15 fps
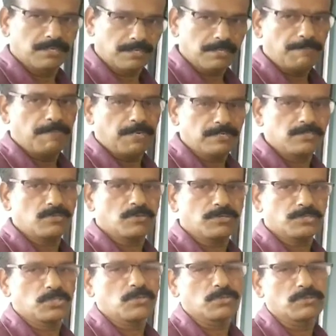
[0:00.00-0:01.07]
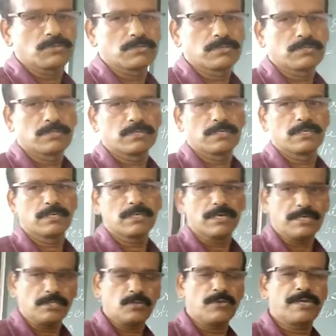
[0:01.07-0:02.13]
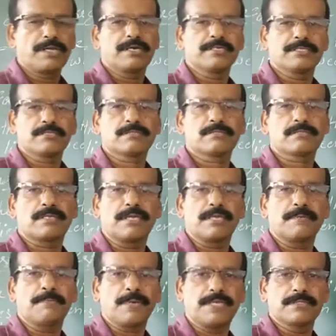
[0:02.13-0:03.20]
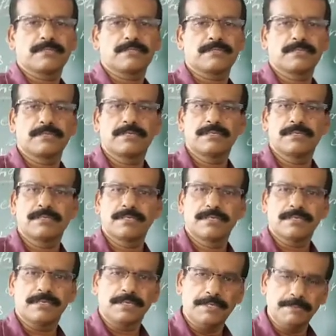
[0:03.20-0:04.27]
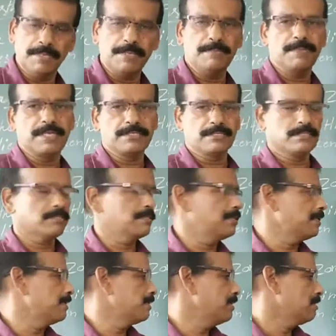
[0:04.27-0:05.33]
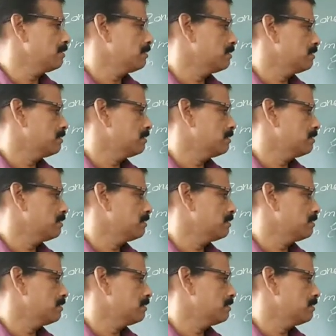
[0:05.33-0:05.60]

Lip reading: In the past also, earthquake has taken place in many places in India.